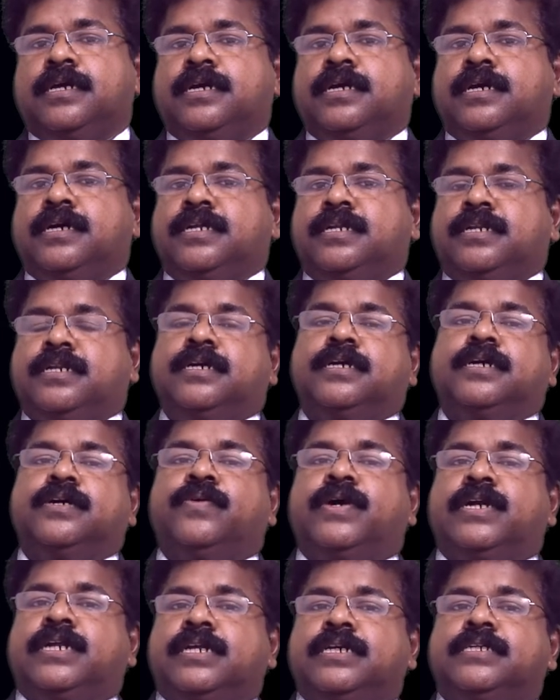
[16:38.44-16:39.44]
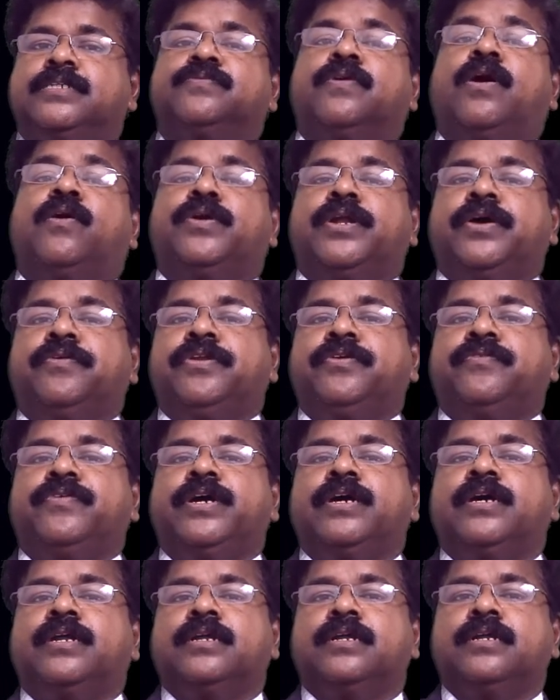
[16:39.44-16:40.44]
and water is found
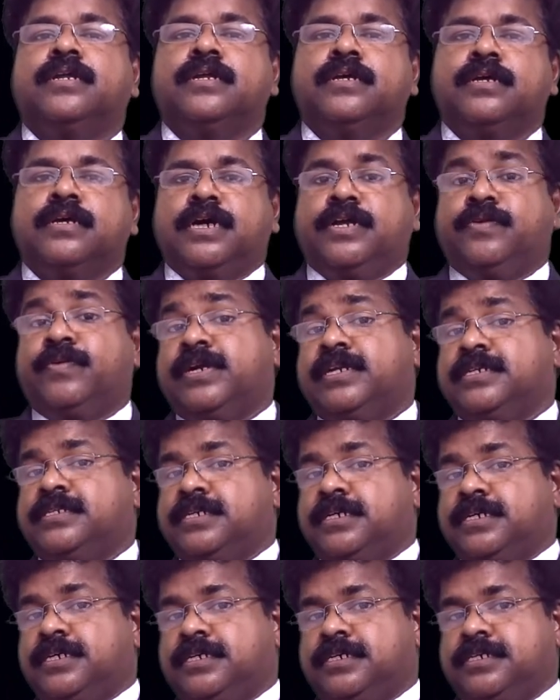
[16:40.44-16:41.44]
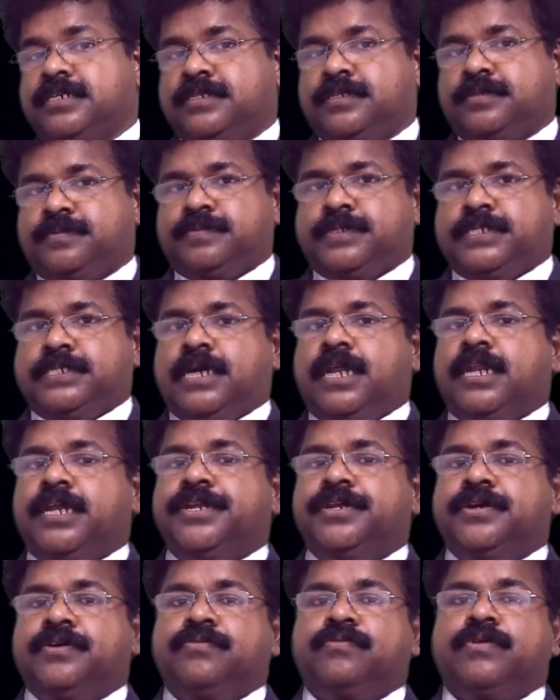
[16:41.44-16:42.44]
everywhere. And what is the
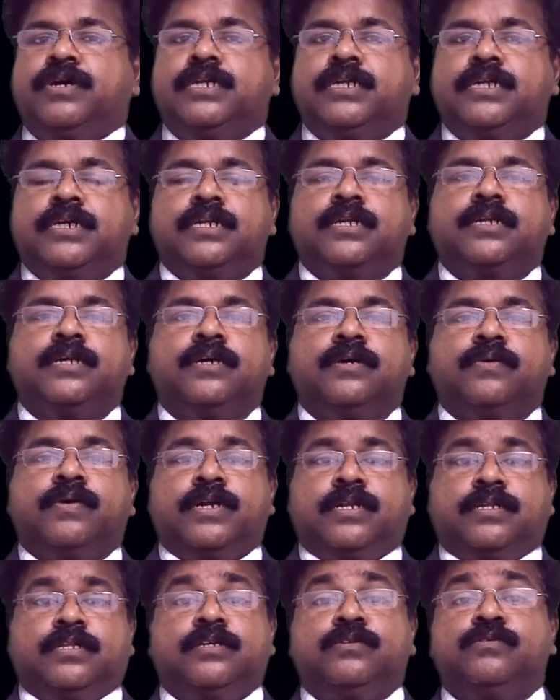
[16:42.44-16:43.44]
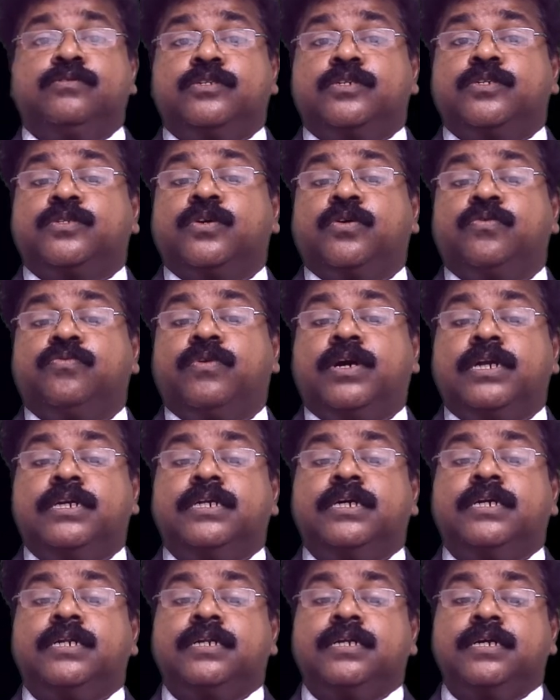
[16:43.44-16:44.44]
speciality of water, what are the uses of
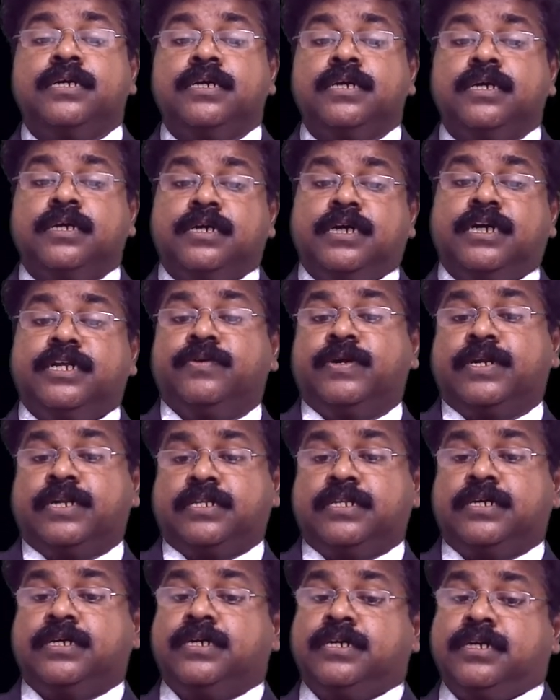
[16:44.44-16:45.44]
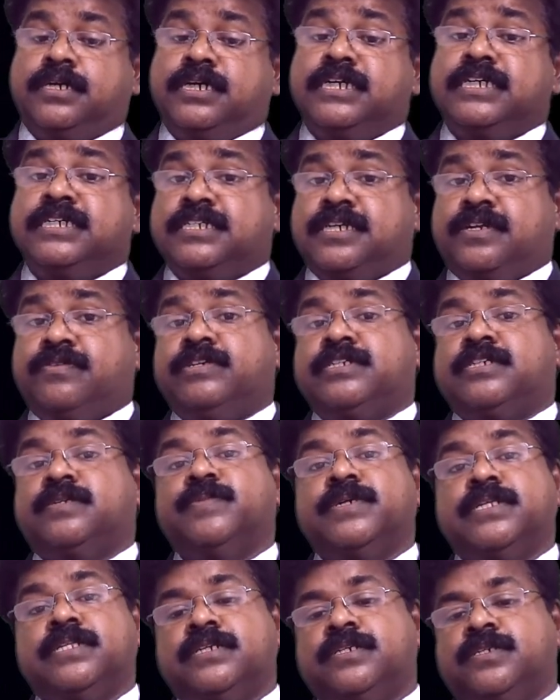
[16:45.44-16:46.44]
water, and what are the conservation
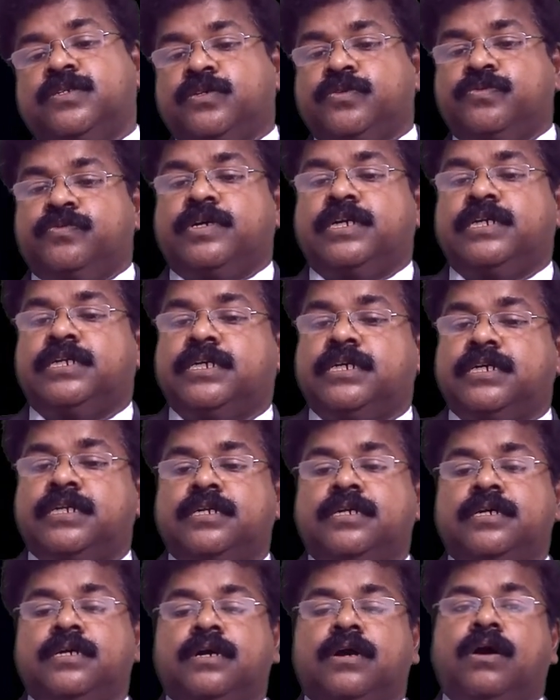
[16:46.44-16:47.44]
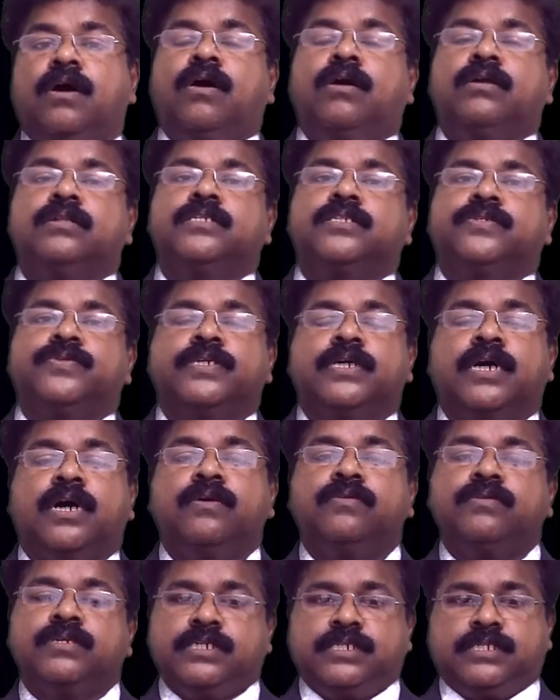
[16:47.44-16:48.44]
methods of water, all this we
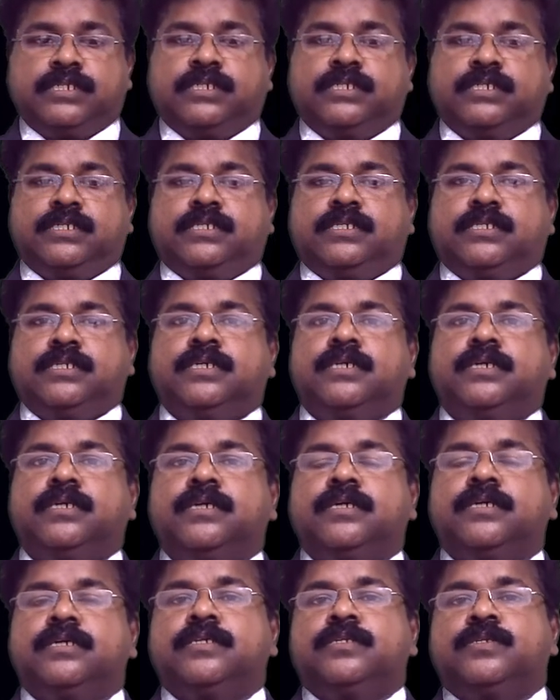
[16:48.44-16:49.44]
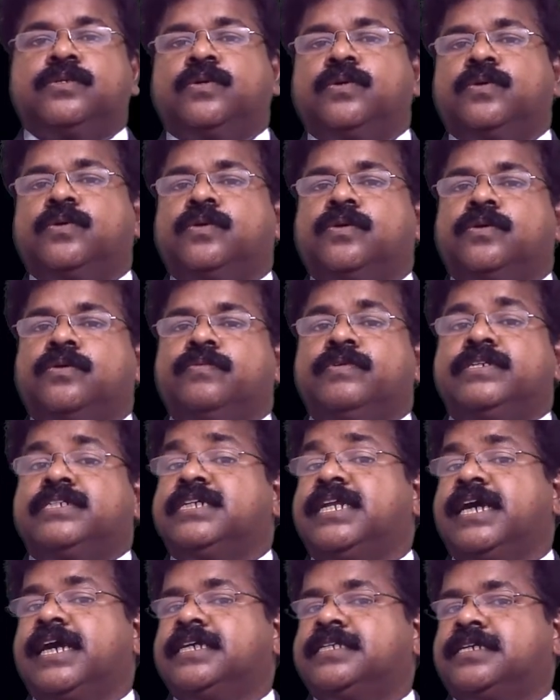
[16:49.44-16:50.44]
have discussed. So, which
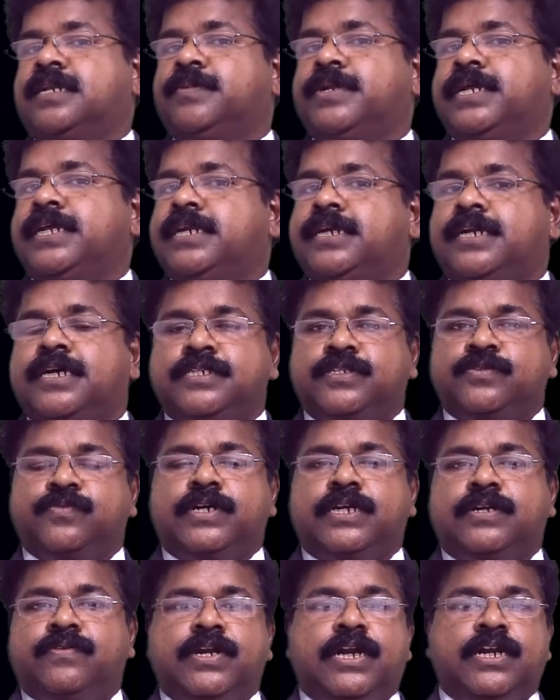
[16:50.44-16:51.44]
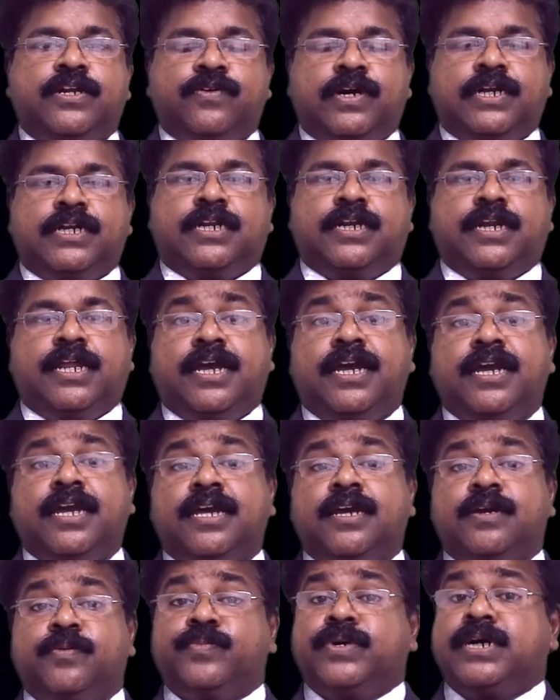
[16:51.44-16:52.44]
day is celebrated as World Water Day?
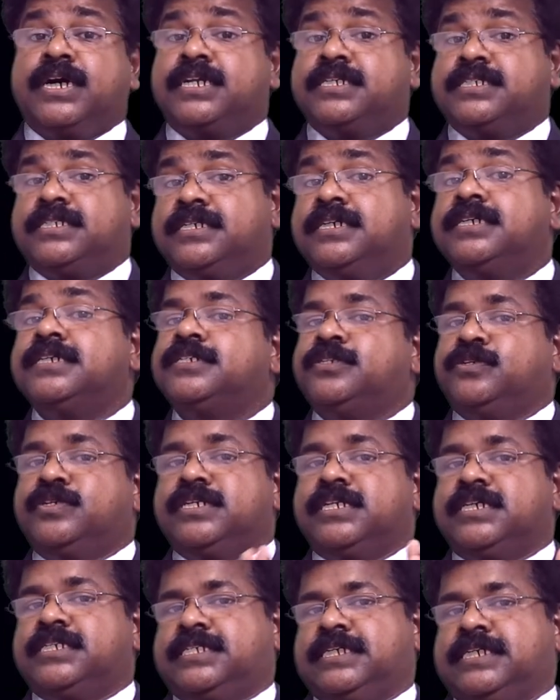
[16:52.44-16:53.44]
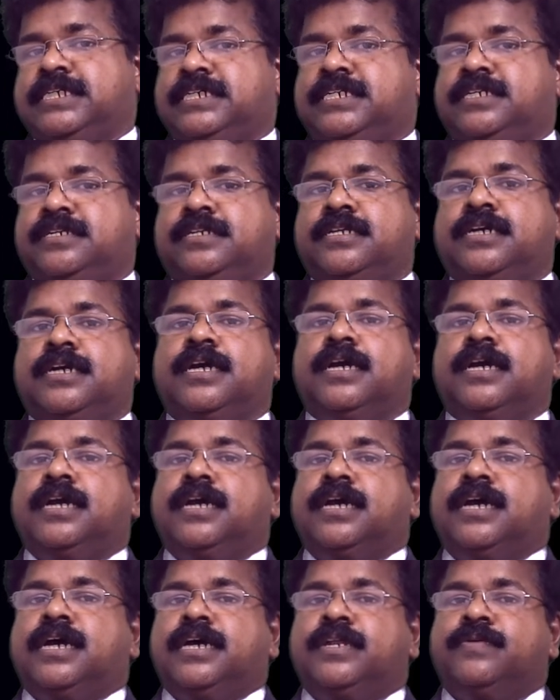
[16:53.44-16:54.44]
March 22nd.
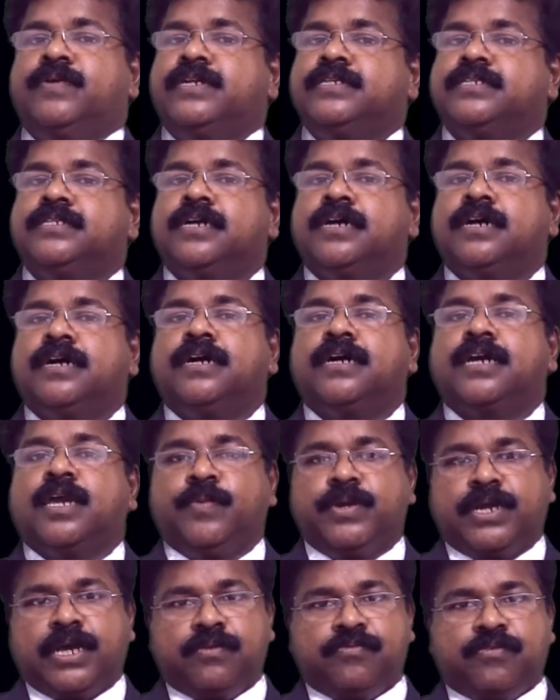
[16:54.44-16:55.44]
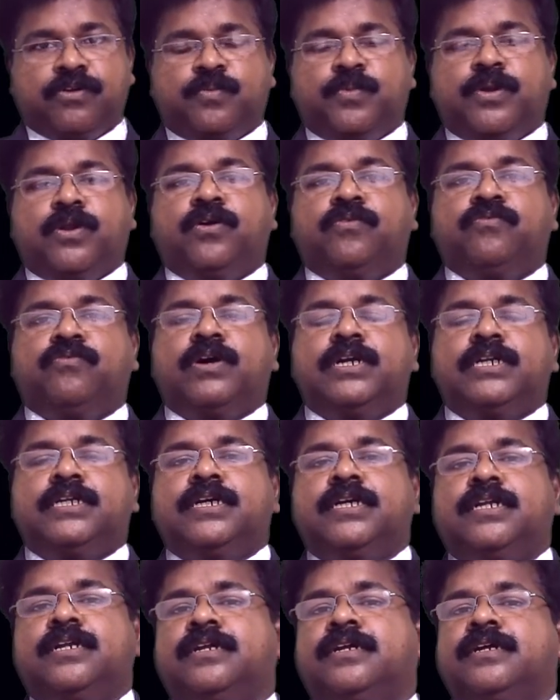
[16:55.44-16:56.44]
And what is the chemical formula of
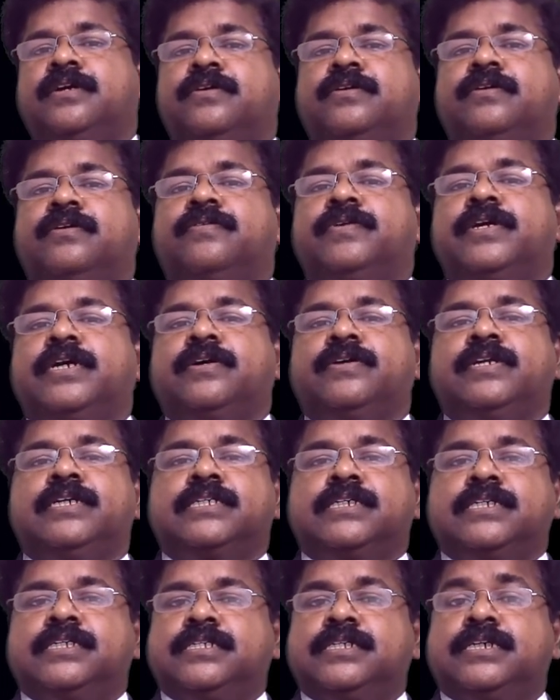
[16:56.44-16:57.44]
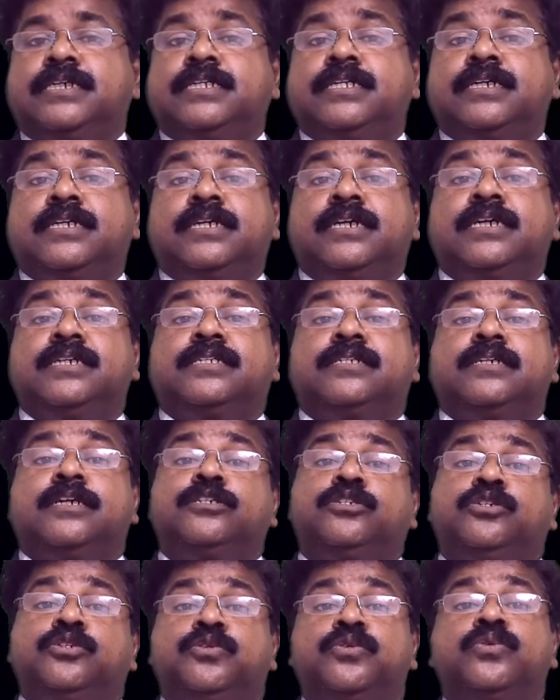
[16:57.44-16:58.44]
water? We have discussed that is
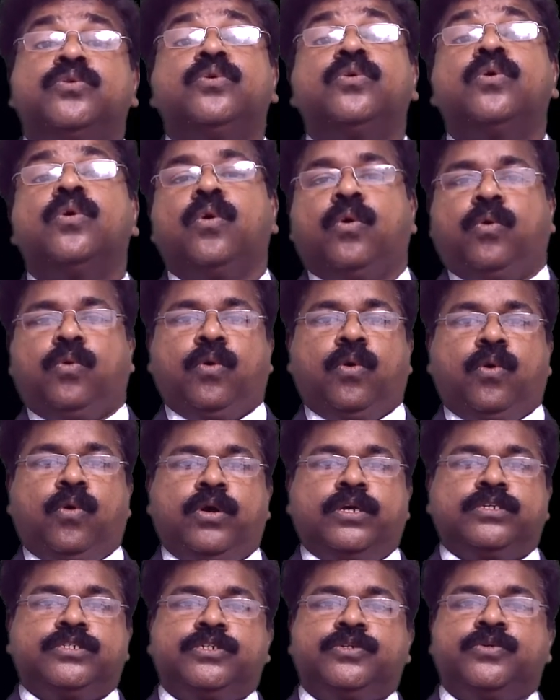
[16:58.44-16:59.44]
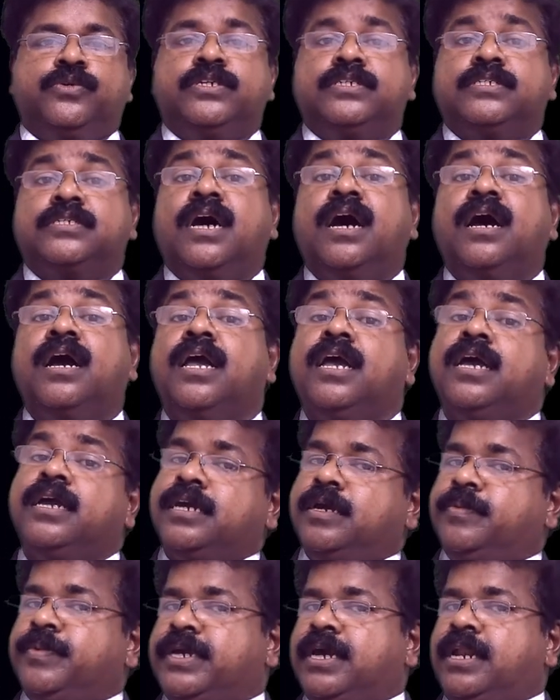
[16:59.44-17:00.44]
H2O. H2O is the
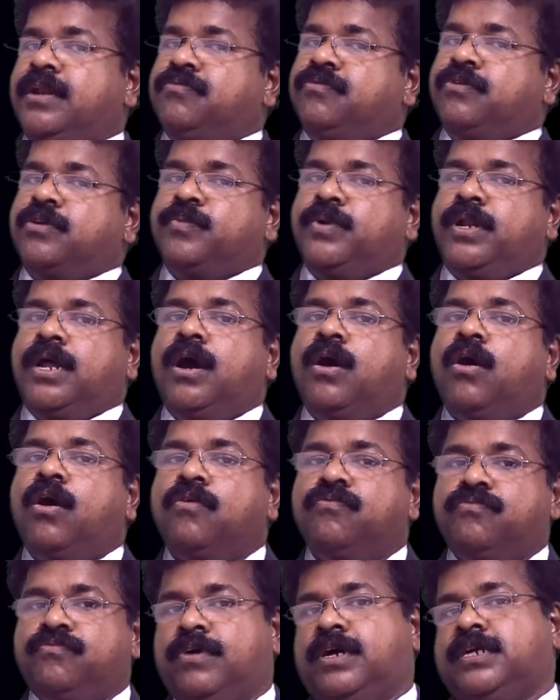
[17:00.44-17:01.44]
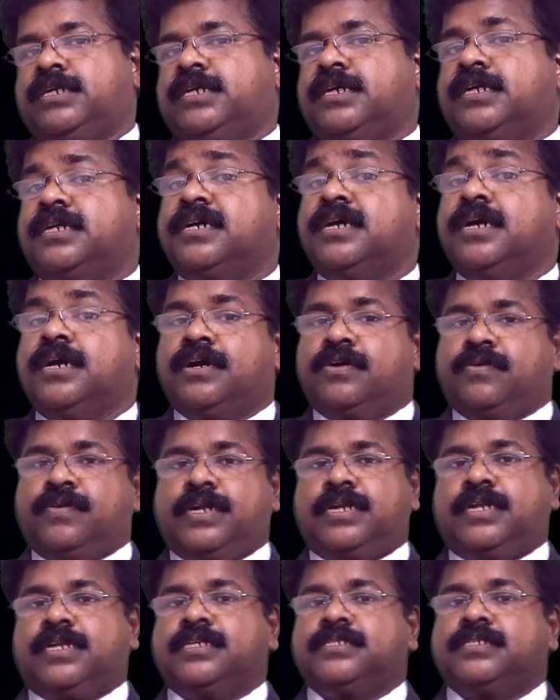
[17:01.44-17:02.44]
chemical formula of water.
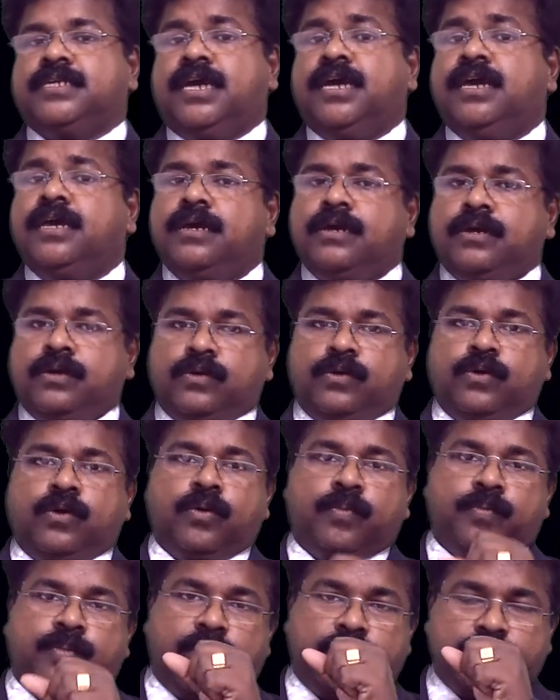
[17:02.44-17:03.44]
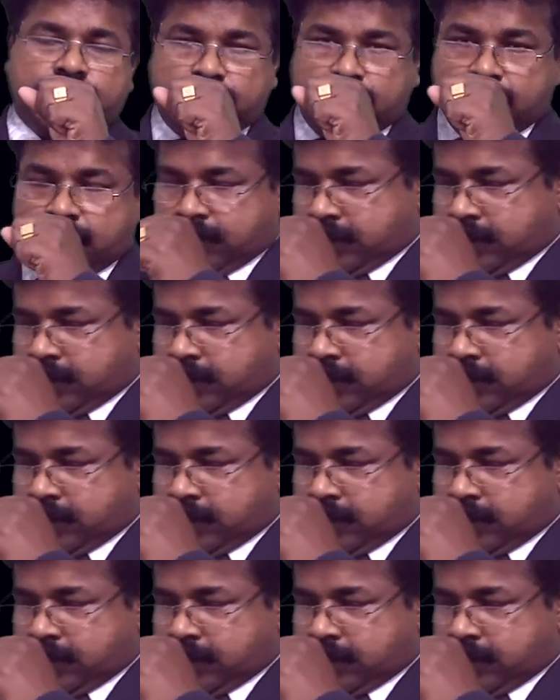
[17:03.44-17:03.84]
Water is a compound.